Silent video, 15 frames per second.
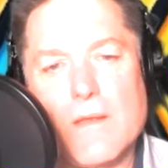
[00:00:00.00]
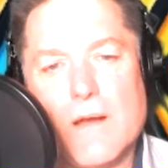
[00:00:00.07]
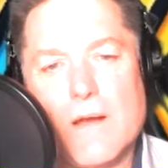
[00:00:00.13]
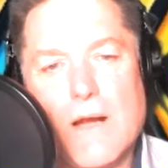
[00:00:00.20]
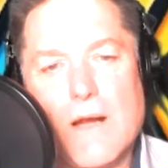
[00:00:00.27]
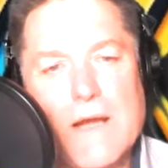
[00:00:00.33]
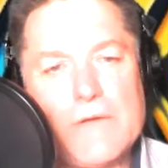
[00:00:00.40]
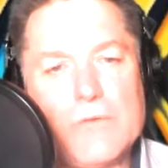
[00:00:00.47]

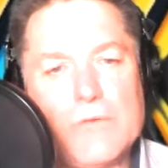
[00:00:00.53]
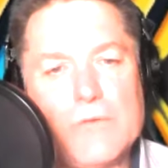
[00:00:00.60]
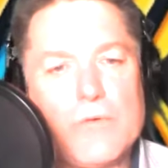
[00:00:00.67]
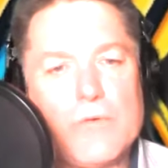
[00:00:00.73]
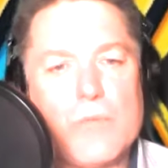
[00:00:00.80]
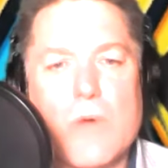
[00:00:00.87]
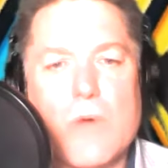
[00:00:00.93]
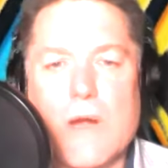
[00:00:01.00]
I don't know
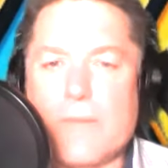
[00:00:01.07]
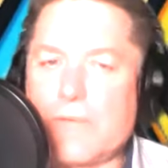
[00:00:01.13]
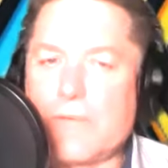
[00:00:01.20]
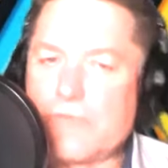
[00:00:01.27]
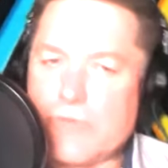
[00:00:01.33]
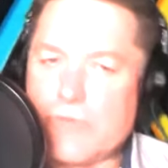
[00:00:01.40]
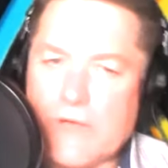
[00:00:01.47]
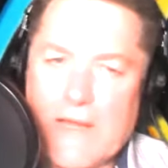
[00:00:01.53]
why,
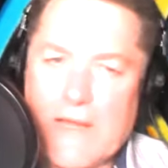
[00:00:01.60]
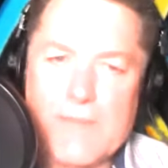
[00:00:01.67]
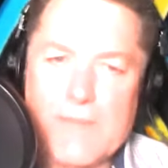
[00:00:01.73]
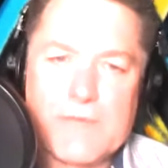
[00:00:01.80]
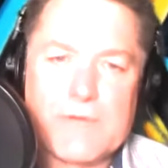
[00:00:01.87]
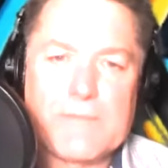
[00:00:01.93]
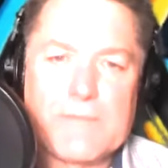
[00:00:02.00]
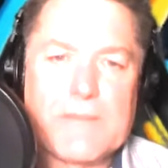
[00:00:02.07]
but you came
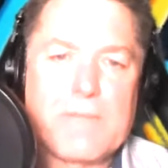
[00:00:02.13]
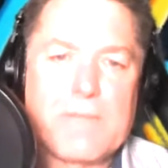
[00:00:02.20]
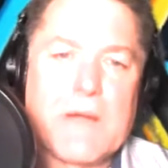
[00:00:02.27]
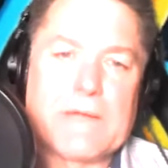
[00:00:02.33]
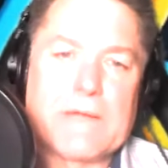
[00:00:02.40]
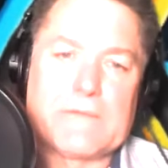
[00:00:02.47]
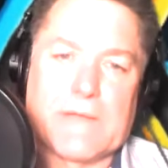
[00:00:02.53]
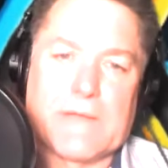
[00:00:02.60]
into my
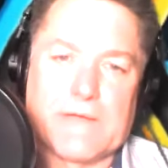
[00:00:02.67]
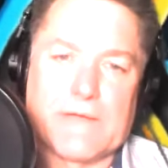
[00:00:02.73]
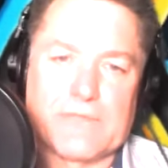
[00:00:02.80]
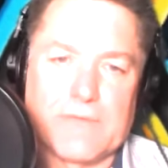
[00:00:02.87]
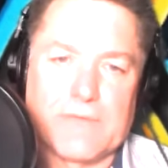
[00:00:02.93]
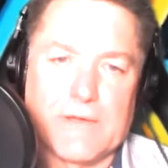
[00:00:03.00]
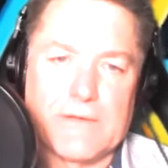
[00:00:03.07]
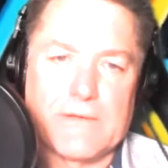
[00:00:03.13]
mind last
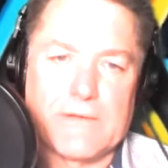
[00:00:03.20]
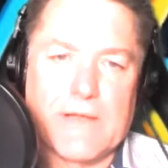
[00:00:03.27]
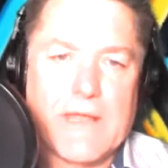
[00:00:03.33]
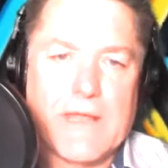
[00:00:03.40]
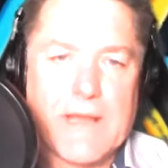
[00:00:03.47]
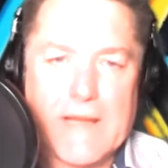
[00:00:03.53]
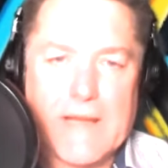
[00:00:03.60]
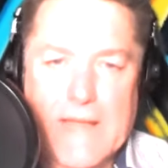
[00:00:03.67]
night
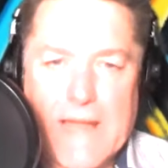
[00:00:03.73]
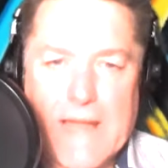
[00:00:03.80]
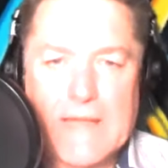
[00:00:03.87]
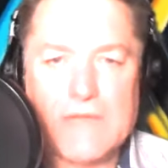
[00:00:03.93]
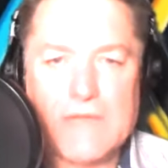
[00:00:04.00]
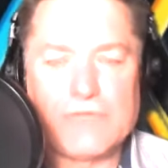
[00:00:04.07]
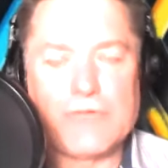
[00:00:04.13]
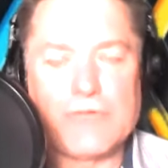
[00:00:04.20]
and I can't
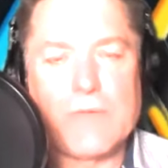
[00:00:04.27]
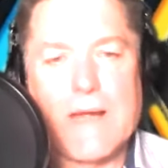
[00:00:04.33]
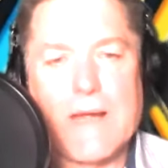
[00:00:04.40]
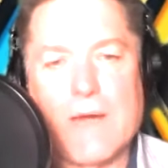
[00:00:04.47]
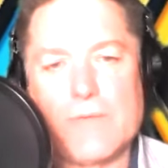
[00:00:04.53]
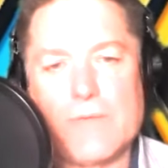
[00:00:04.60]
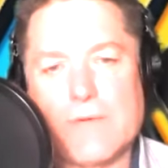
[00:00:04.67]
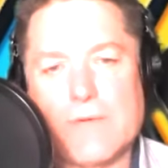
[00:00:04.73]
get you out.